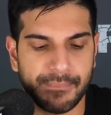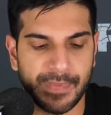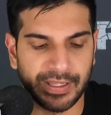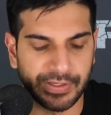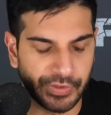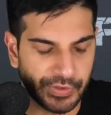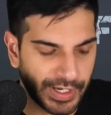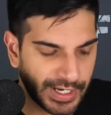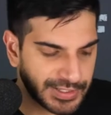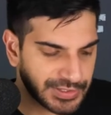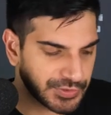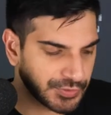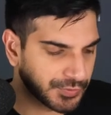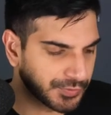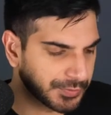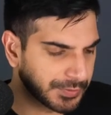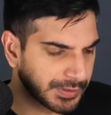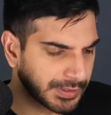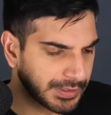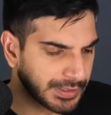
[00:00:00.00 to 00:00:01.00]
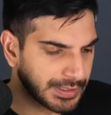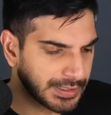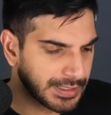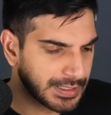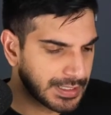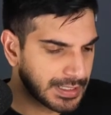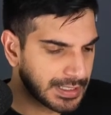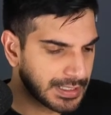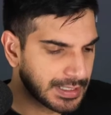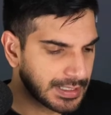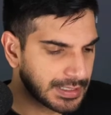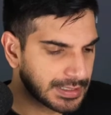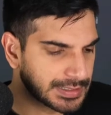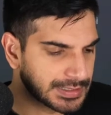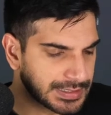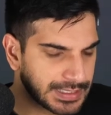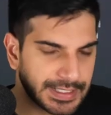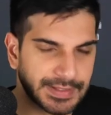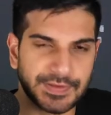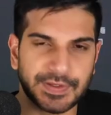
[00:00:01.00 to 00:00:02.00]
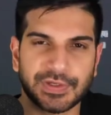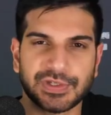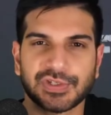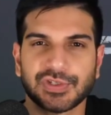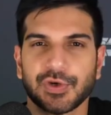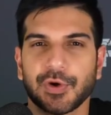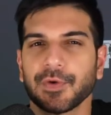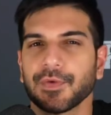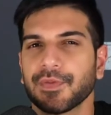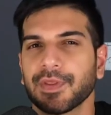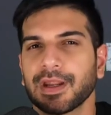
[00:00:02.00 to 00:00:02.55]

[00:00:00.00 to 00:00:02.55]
and you guys are seeing the shirt